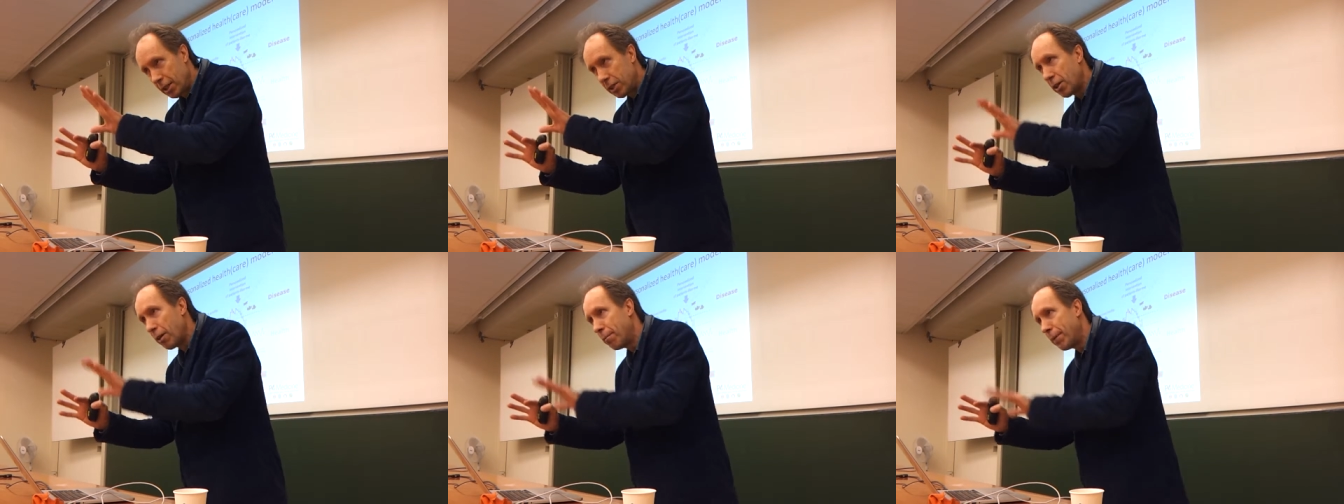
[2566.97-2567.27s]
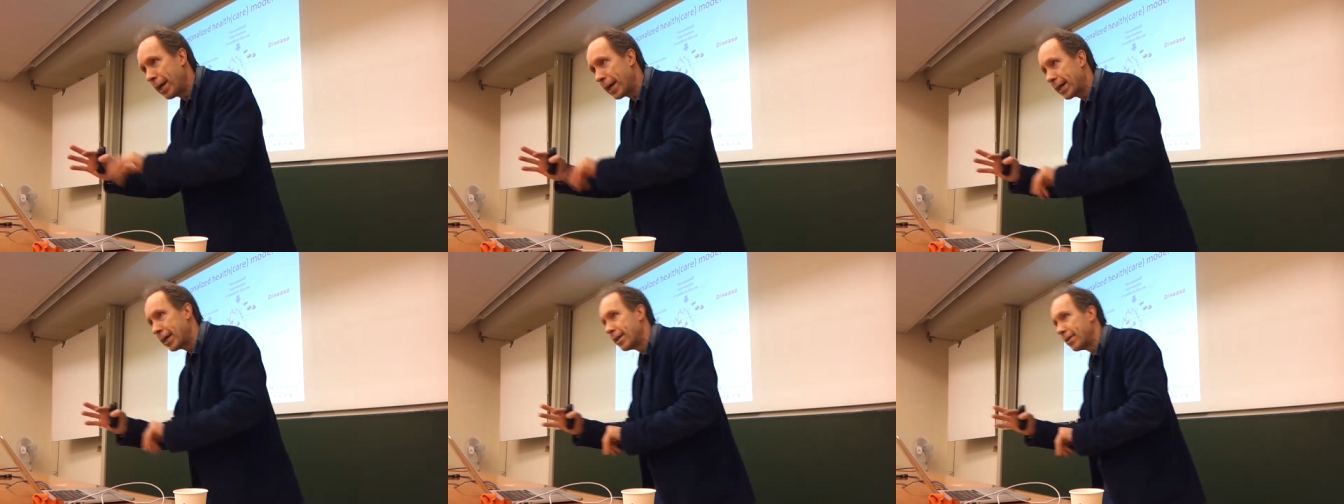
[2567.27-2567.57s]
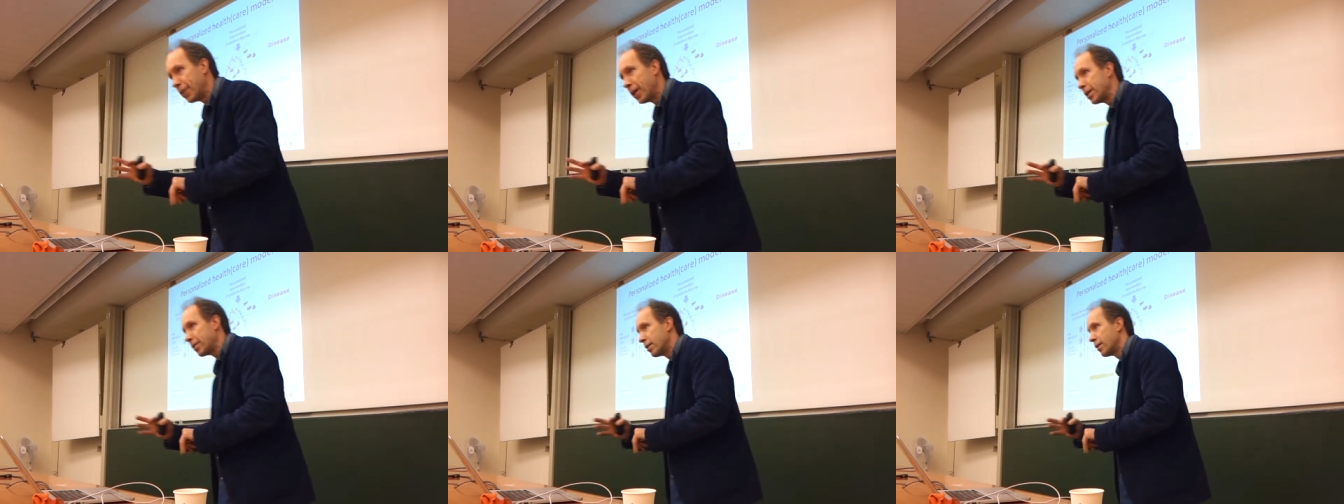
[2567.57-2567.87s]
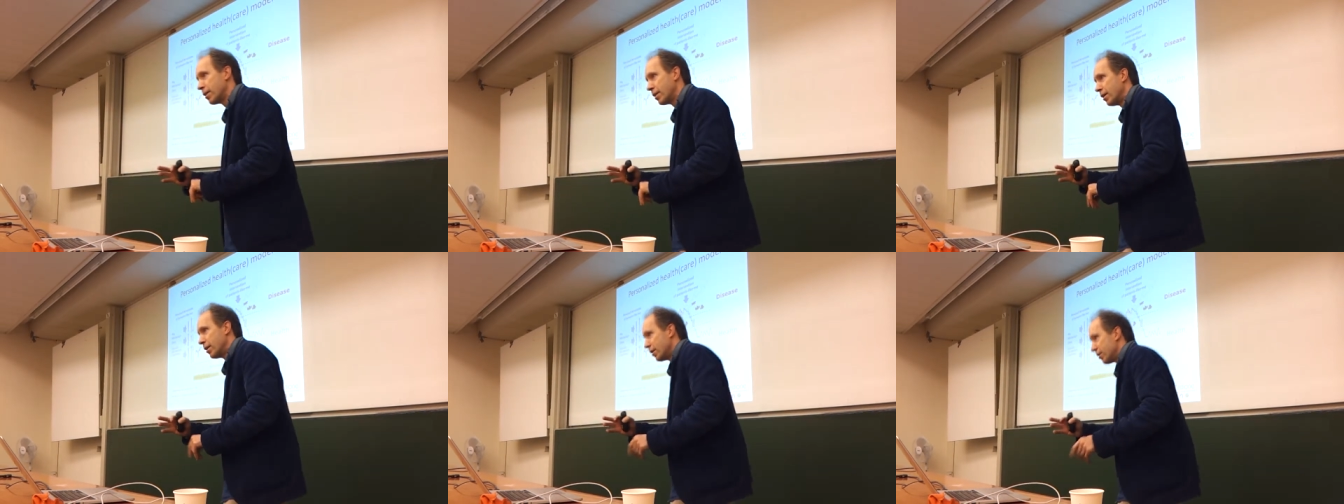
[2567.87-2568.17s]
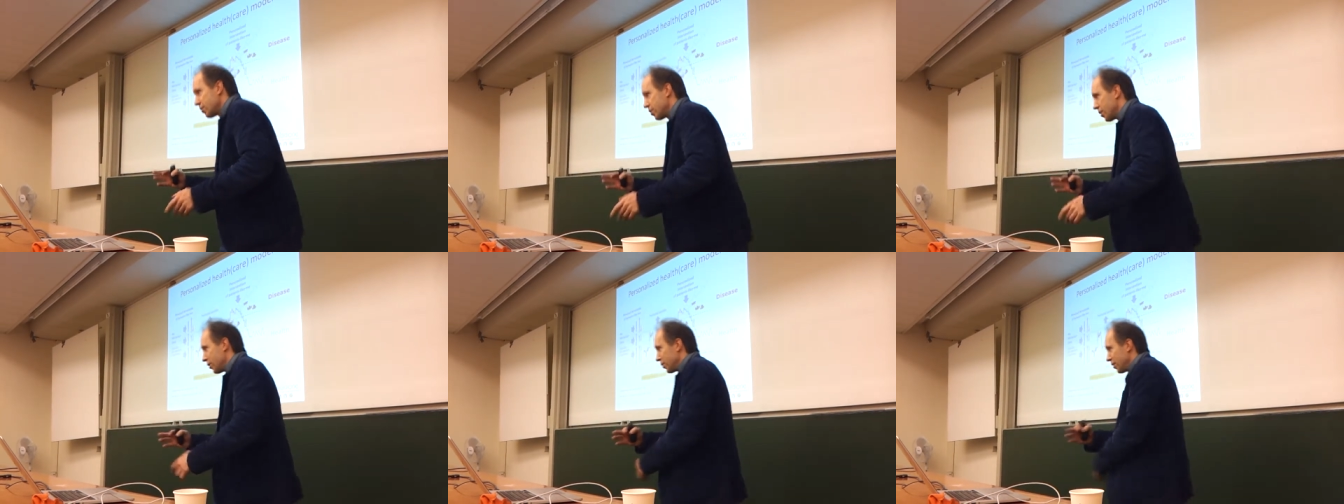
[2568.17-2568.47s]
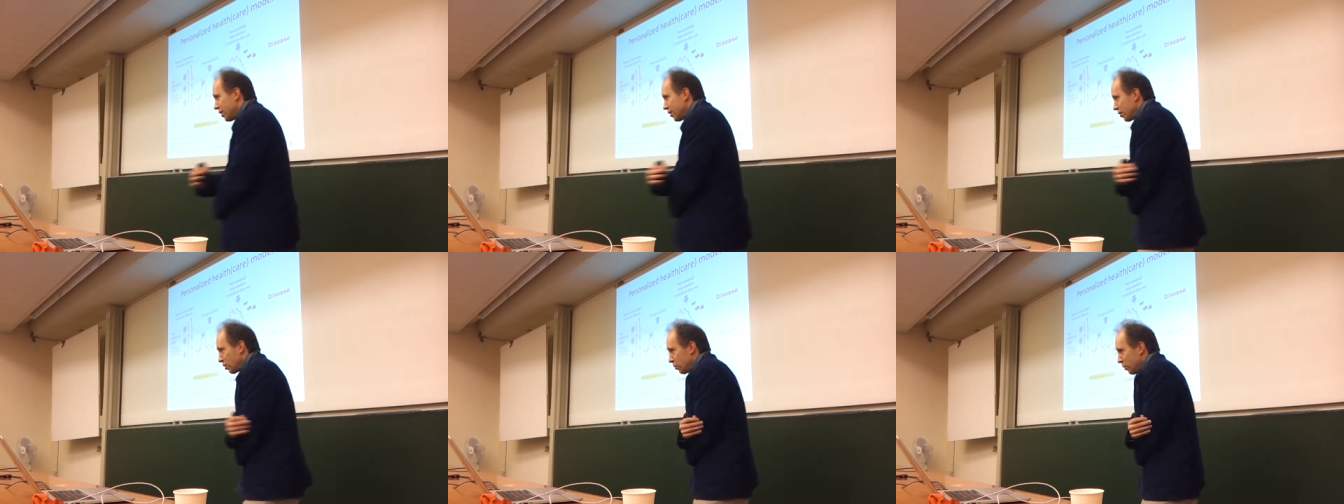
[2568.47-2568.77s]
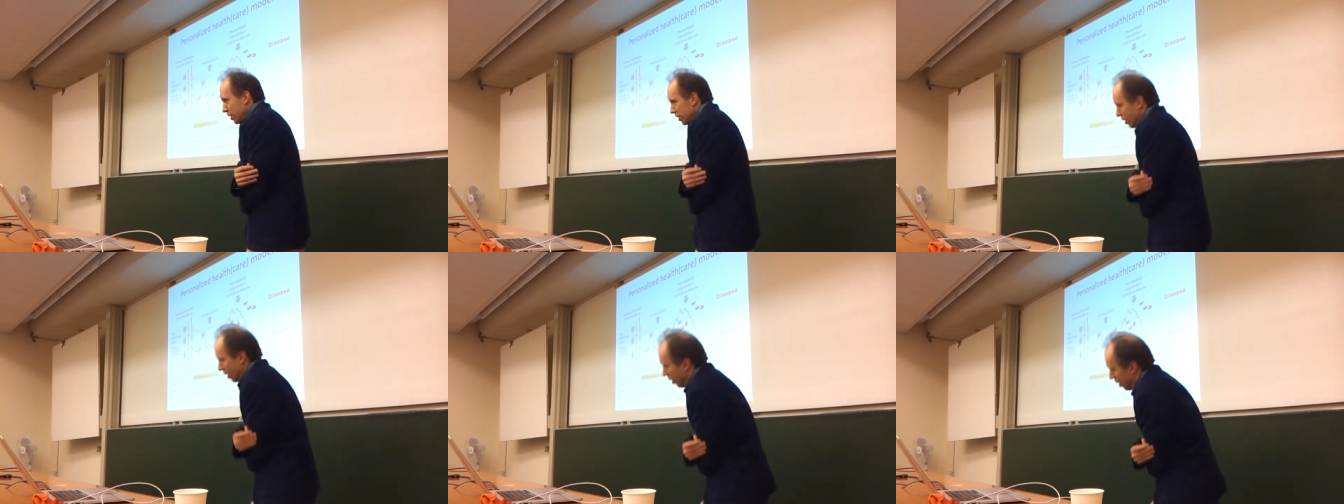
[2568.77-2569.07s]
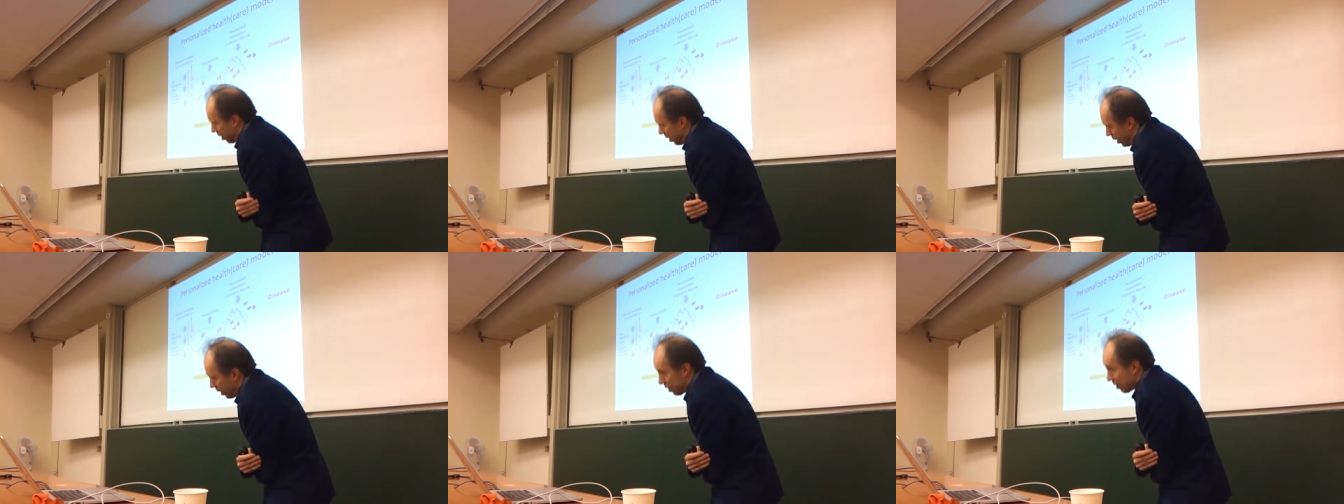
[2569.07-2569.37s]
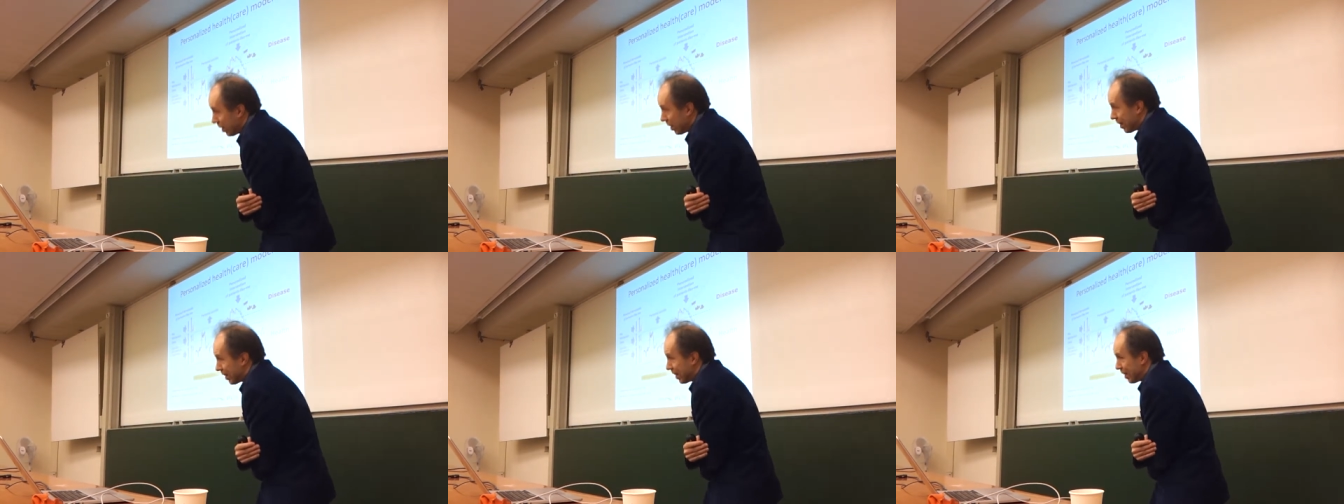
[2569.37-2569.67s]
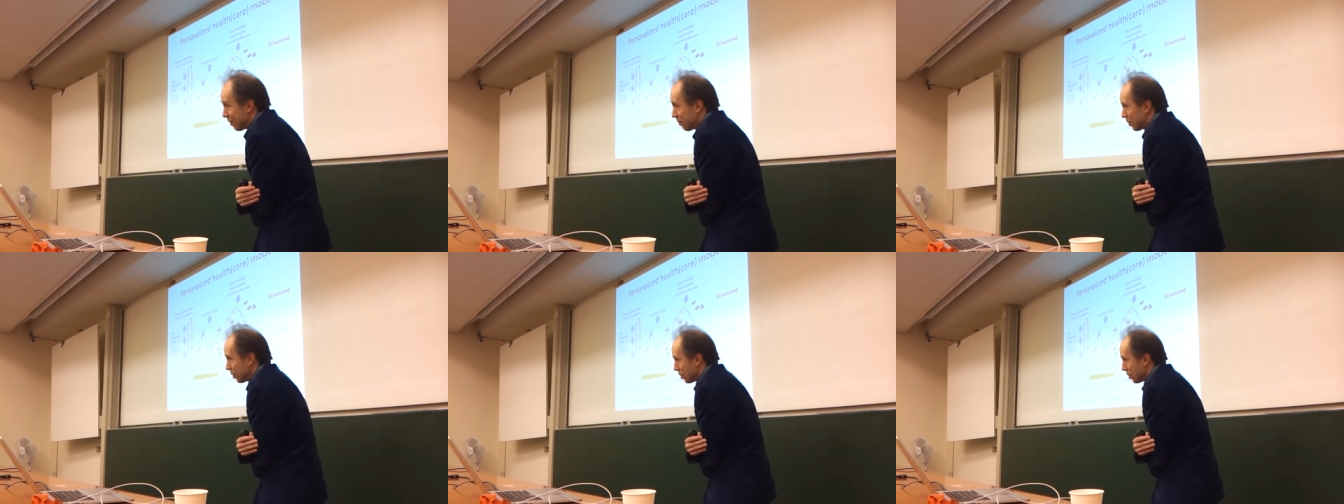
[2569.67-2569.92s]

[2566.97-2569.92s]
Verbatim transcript: then come back so you ah, I'm really getting